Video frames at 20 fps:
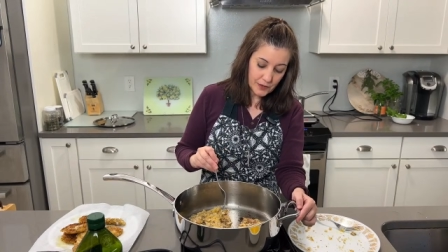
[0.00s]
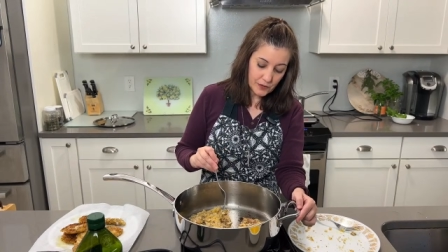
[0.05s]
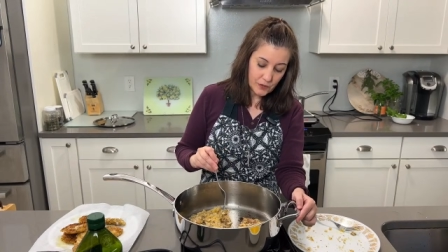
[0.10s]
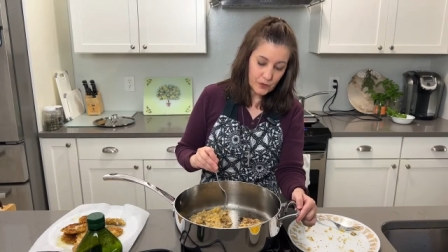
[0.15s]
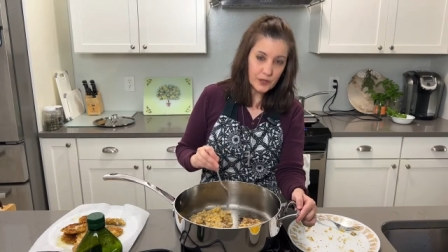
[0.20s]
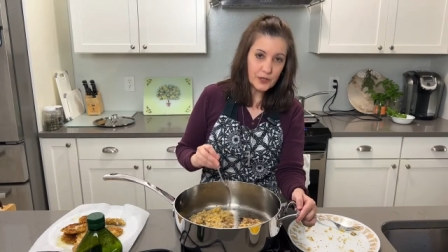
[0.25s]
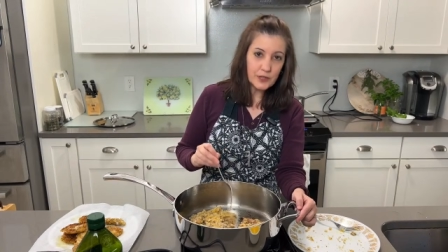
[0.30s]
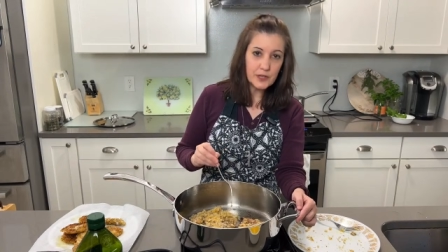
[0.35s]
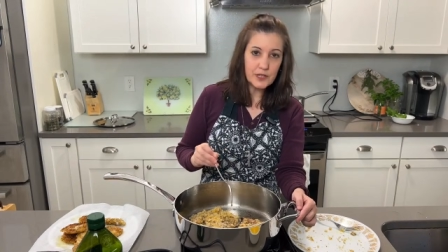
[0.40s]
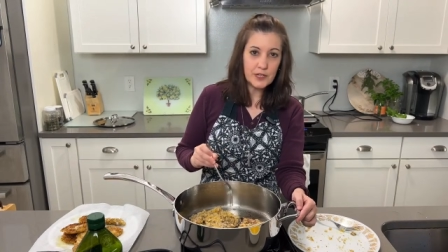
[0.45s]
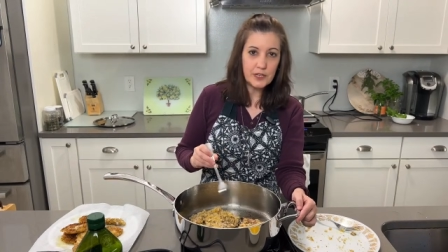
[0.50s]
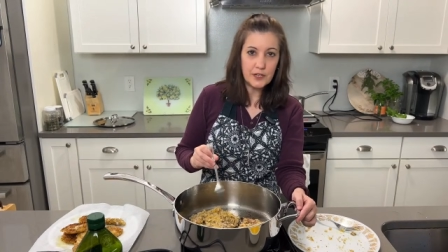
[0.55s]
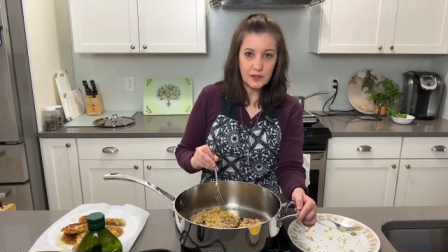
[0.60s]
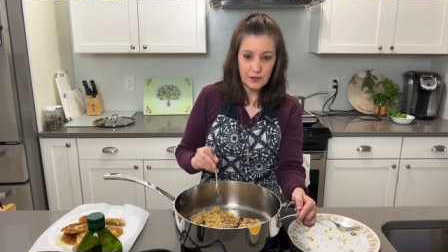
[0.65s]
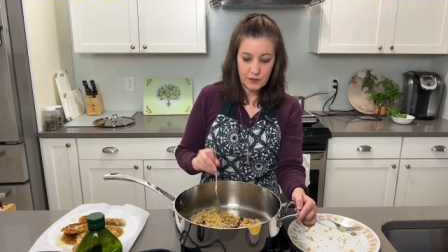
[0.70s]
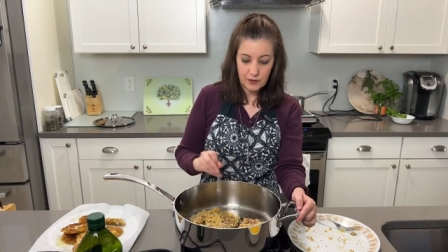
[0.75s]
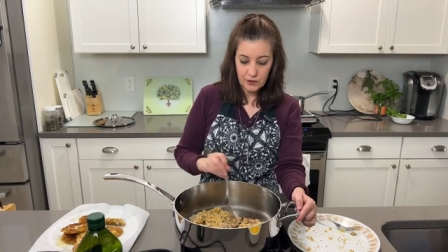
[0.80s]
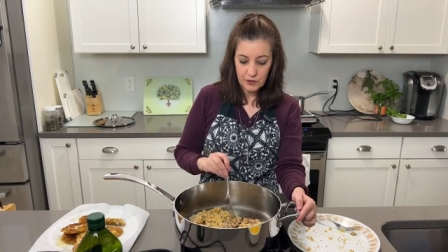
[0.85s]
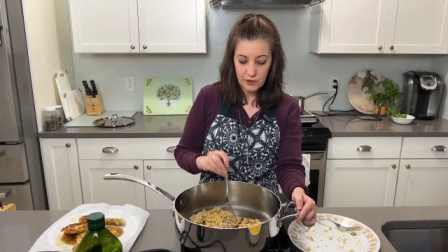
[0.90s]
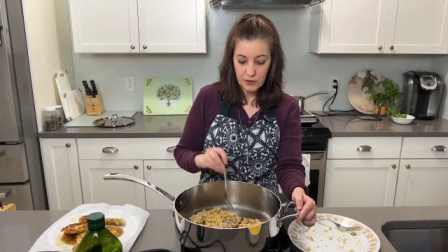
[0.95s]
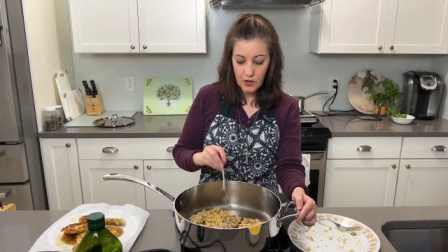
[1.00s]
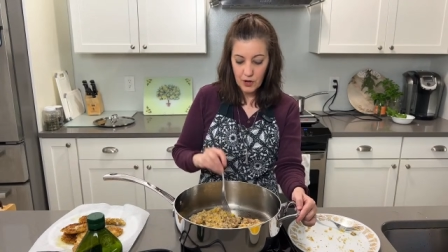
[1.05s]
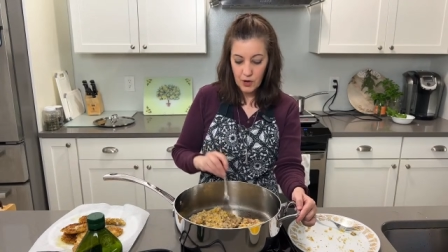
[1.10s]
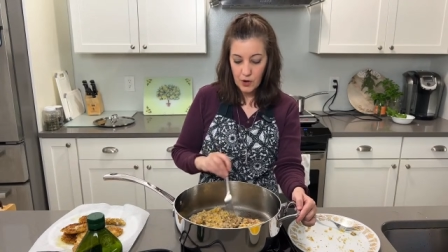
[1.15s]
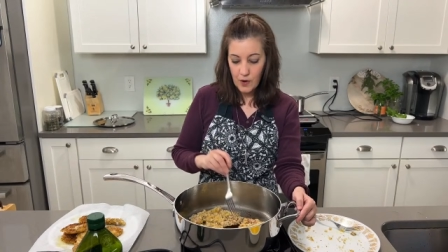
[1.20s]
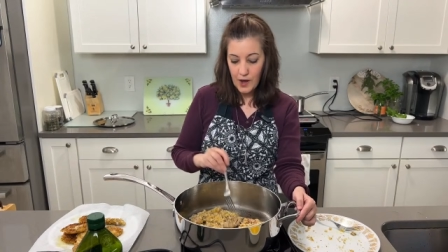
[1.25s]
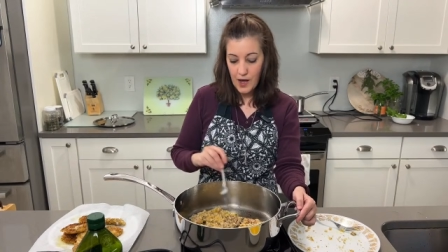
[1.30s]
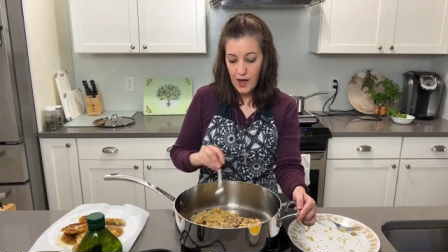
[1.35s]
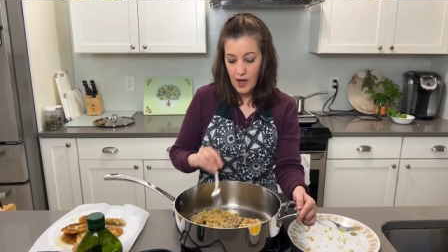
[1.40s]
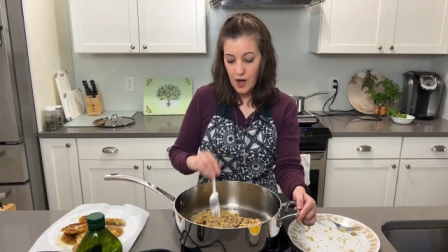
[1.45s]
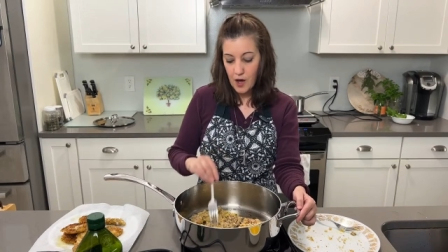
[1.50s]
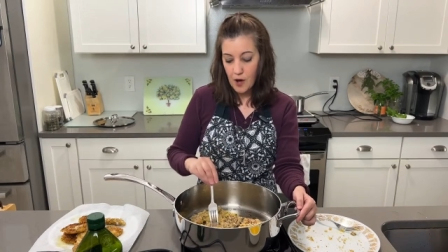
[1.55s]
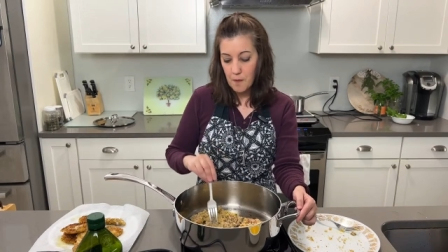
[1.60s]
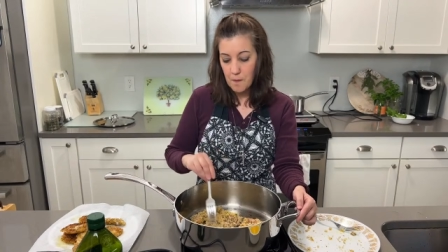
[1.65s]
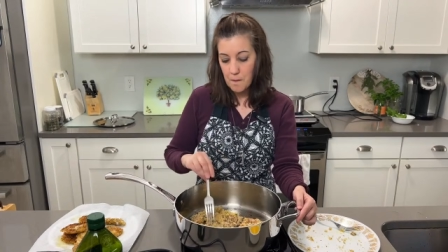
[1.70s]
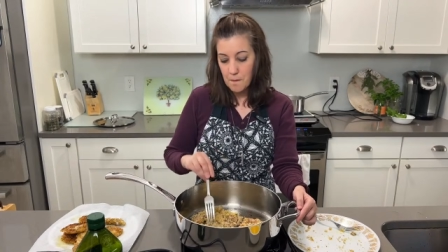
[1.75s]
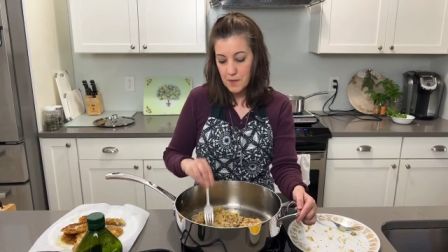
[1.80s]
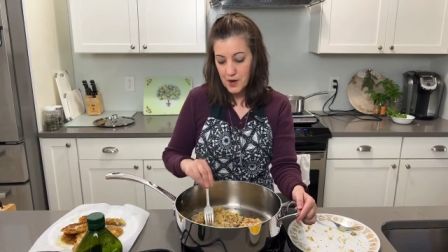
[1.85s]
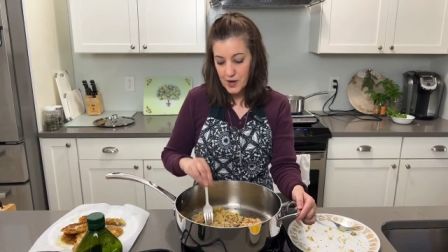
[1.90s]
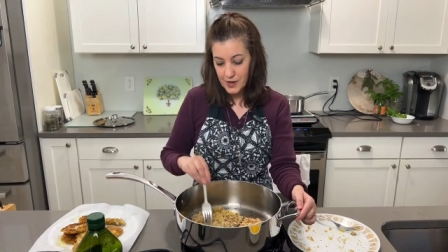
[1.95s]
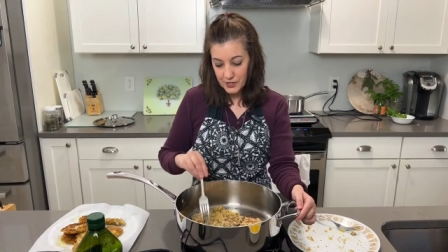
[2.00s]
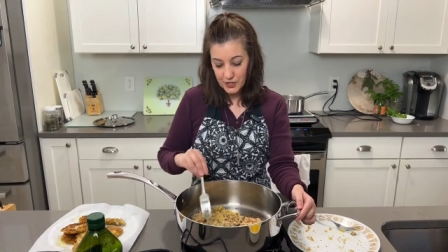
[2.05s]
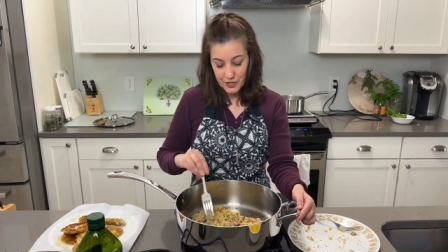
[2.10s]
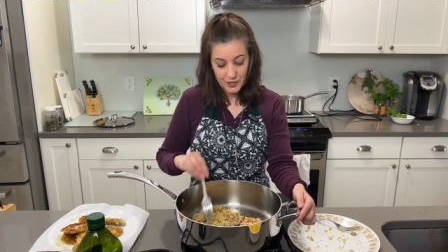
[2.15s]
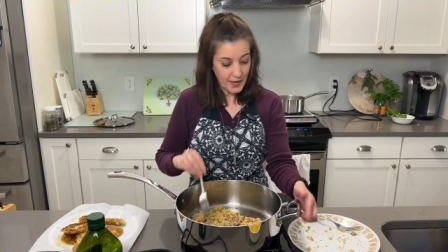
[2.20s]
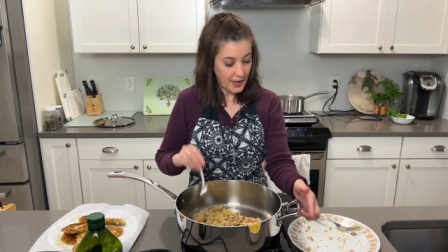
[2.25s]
really know how much